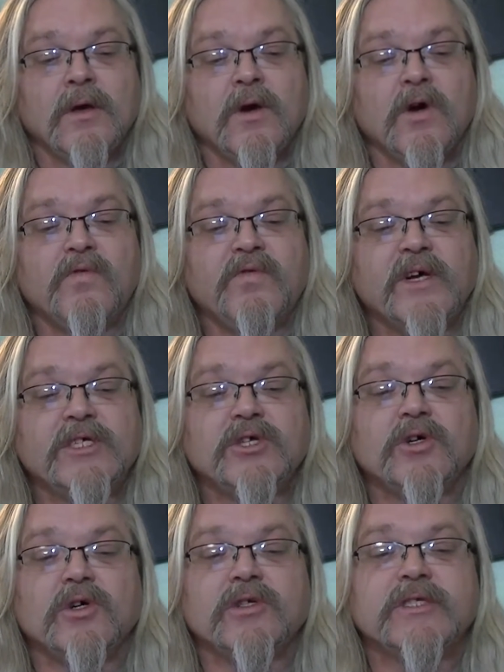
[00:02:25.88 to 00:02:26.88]

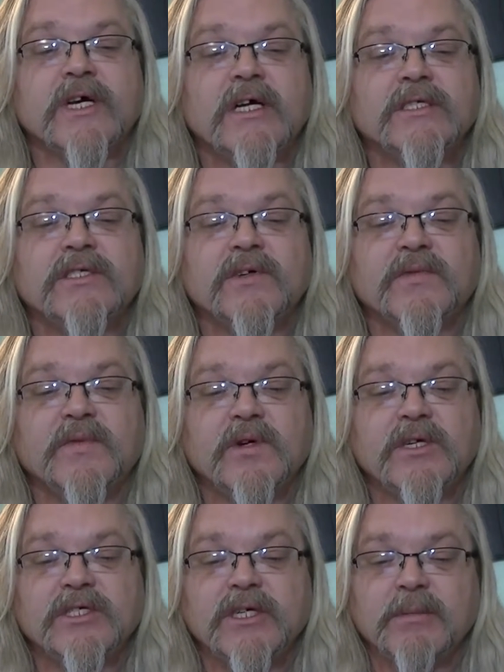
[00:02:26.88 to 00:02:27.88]
Official, tons of
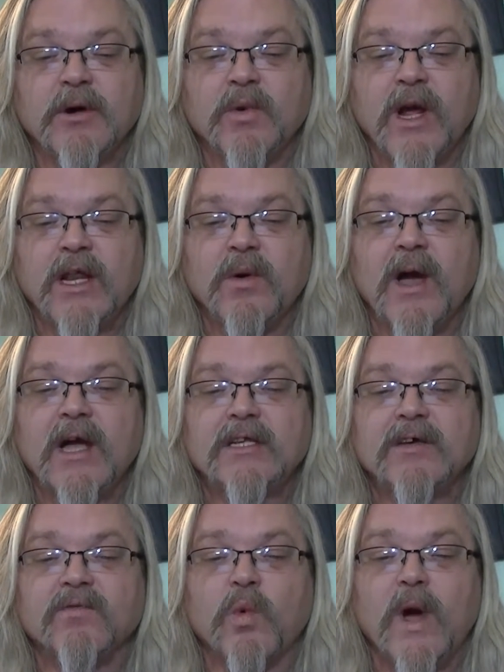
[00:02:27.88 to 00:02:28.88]
Fukushima
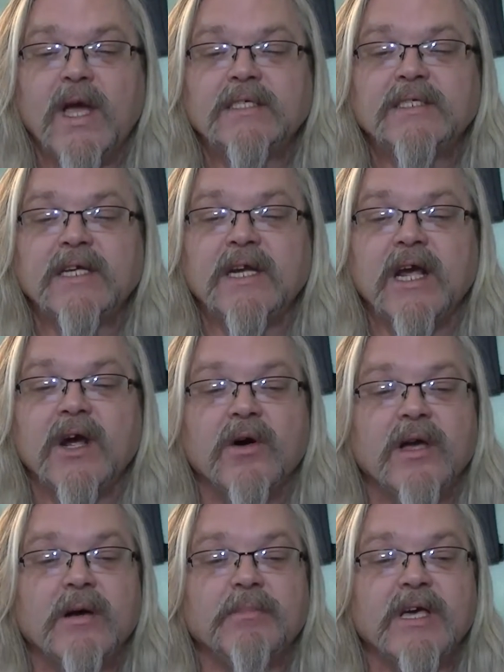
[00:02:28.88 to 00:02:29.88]
radioactive waste in
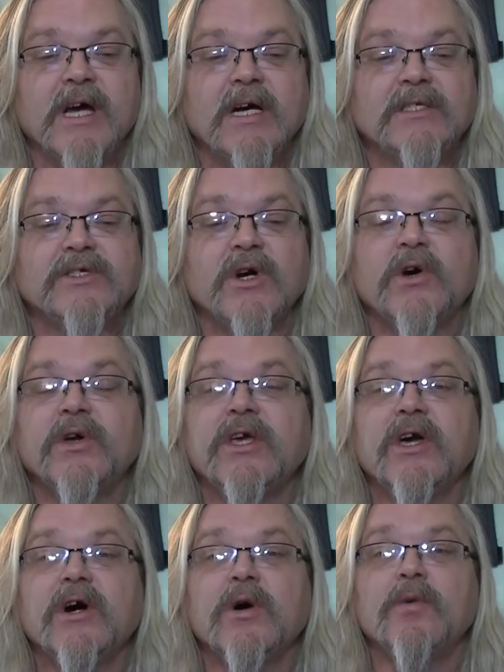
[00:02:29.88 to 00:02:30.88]
area beyond
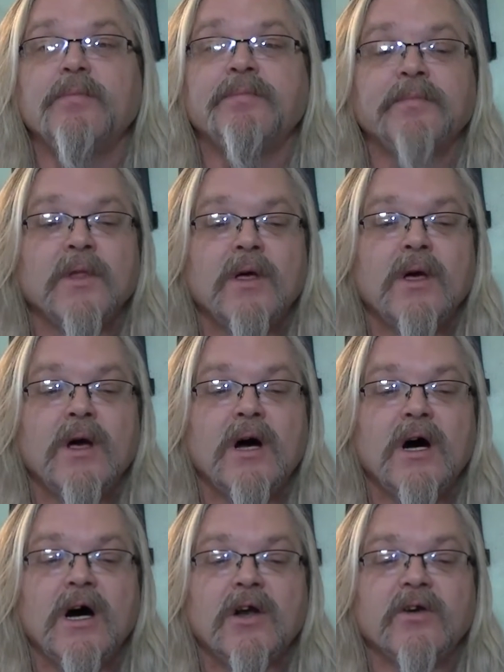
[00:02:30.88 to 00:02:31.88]
Tokyo.
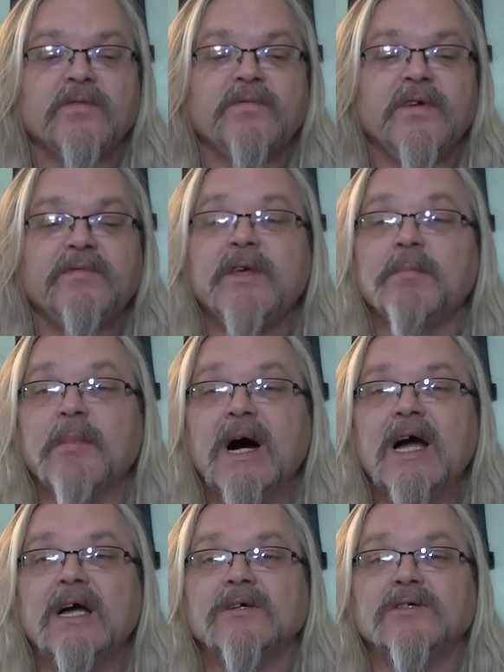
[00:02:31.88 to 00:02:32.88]
150
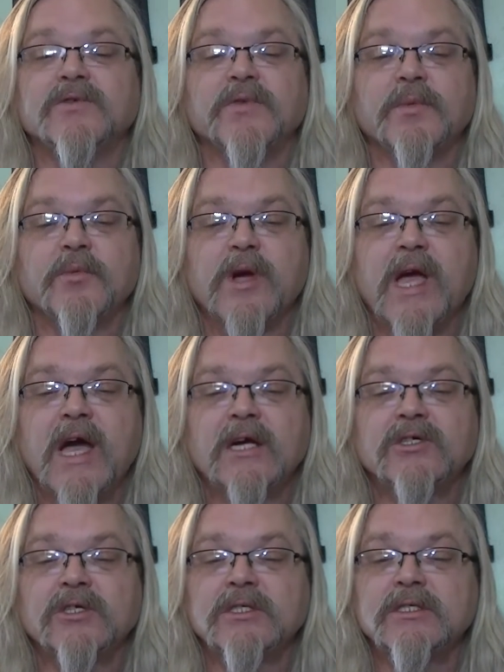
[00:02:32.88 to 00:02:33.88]
miles from
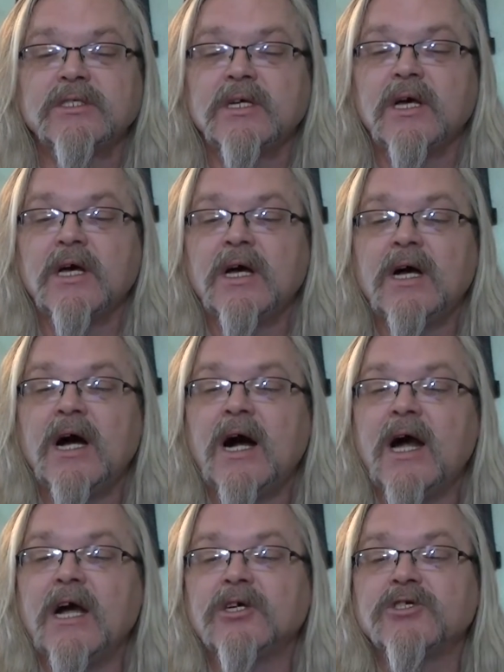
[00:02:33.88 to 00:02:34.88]
reactors.
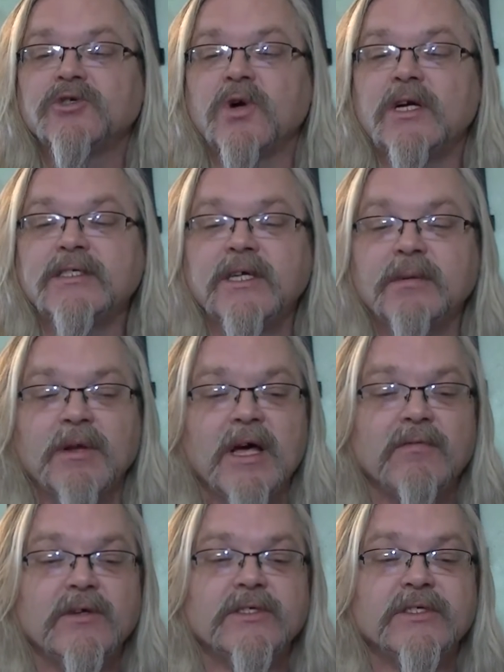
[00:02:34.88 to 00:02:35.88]
Higher strontium
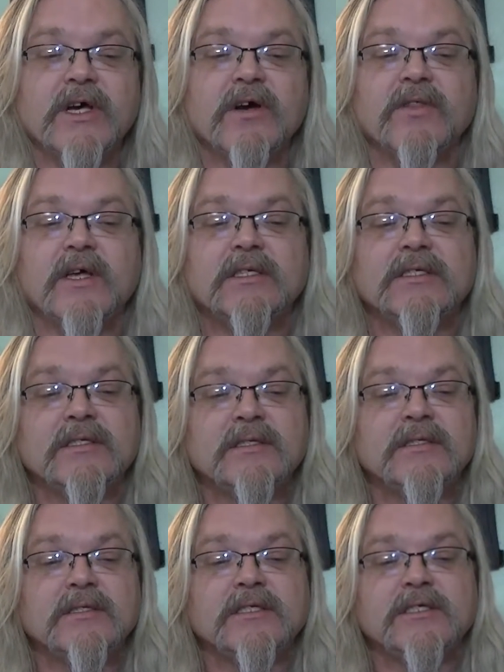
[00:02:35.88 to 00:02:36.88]
levels there than
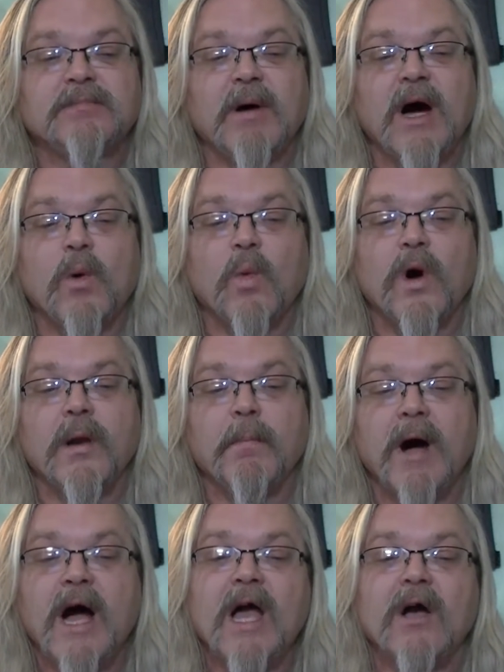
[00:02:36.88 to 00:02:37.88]
spot 1
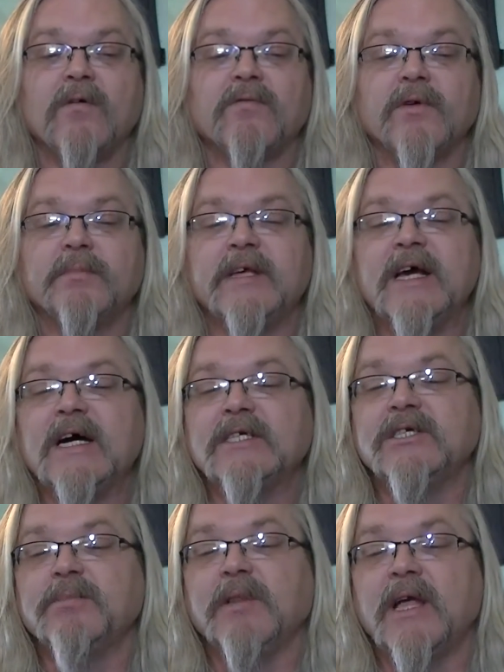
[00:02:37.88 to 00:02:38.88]
mile from
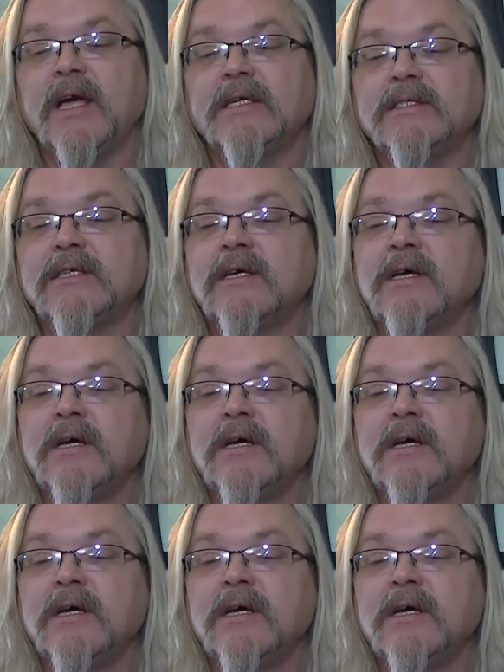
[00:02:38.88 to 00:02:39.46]
Daiichi plant.